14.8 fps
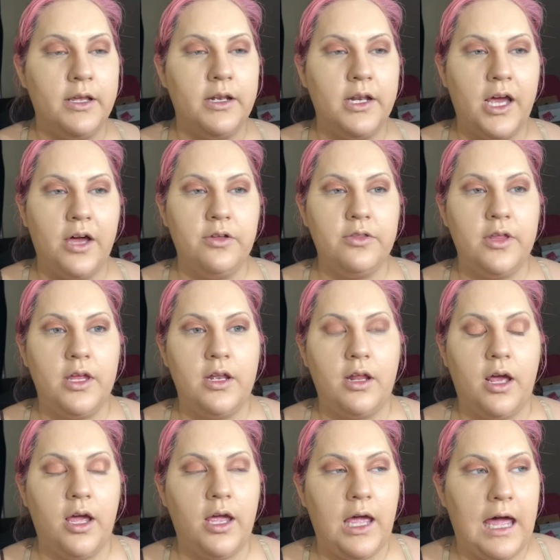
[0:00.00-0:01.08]
Now
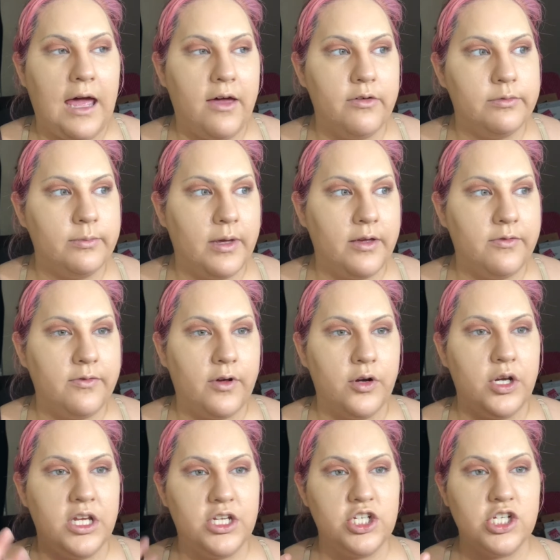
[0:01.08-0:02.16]
that I have my
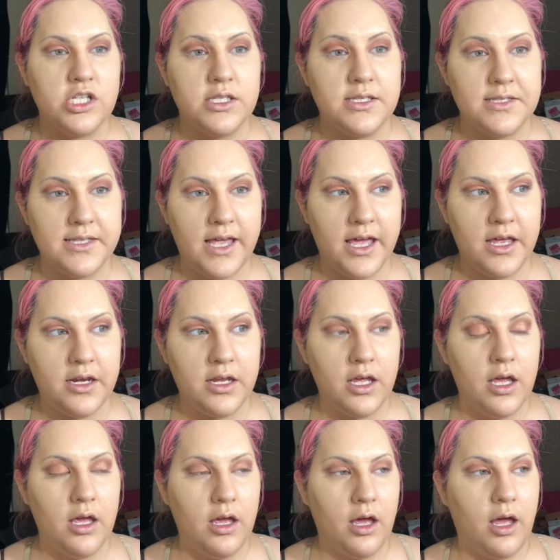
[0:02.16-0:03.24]
foundation set
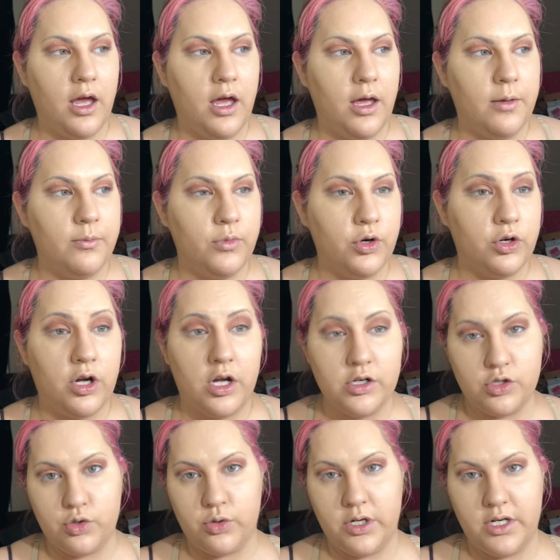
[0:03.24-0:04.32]
or
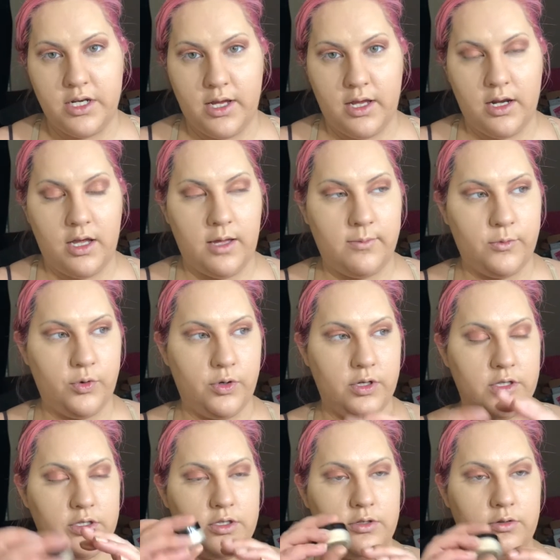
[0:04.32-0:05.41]
contouring done, I'm going
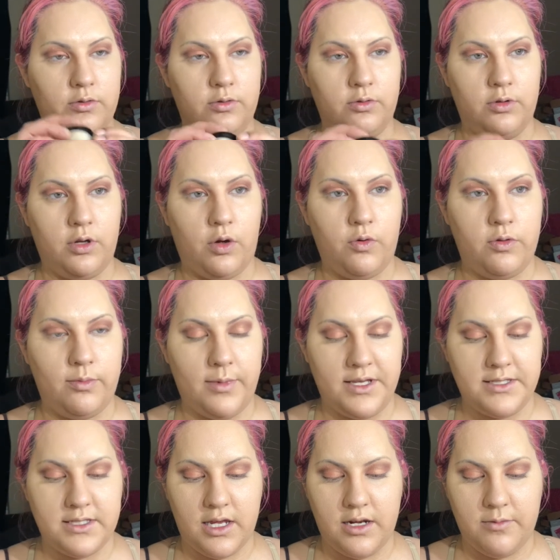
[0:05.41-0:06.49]
to go with my
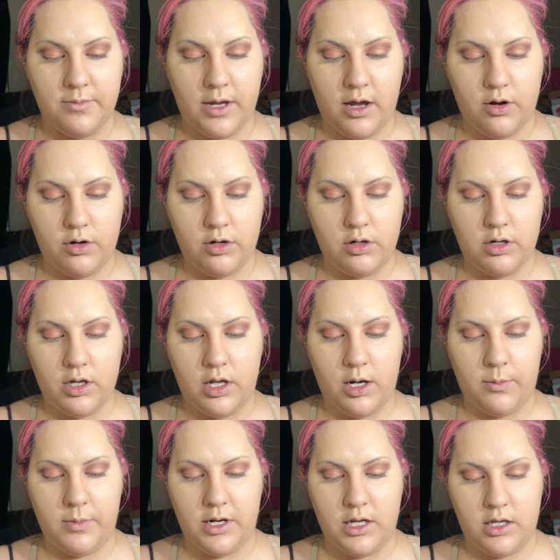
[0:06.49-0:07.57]
setting powder, and
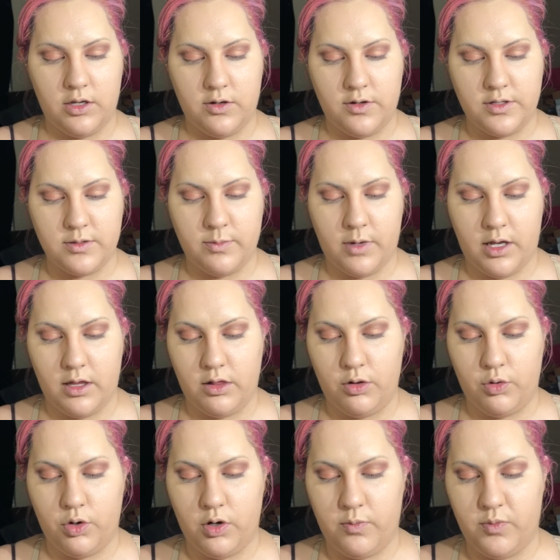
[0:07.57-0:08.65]
I'm going to use my
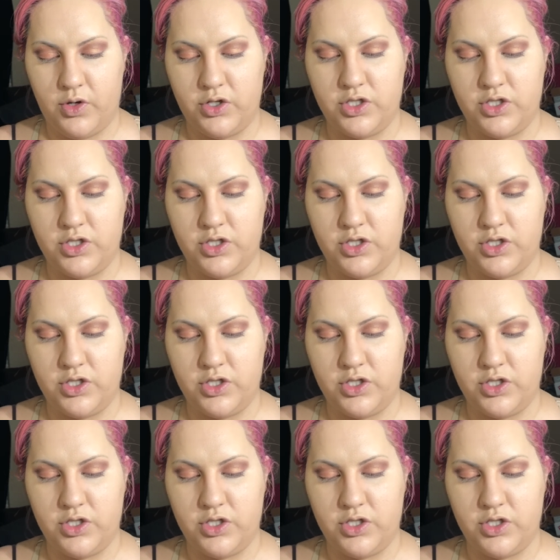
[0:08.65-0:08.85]
Laura